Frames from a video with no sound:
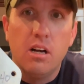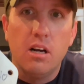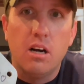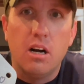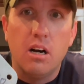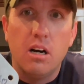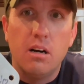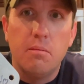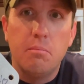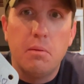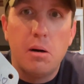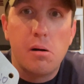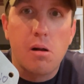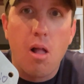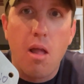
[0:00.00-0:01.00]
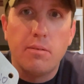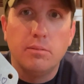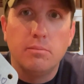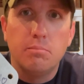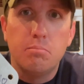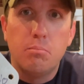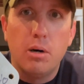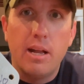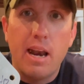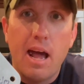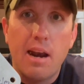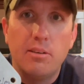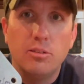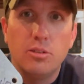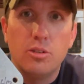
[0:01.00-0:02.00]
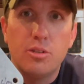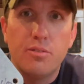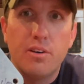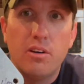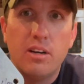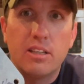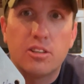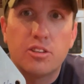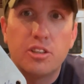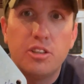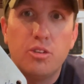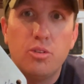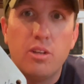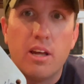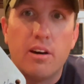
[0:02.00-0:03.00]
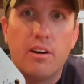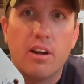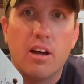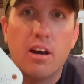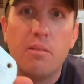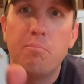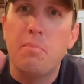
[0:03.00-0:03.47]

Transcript: But I don't know if I'll actually do that or not.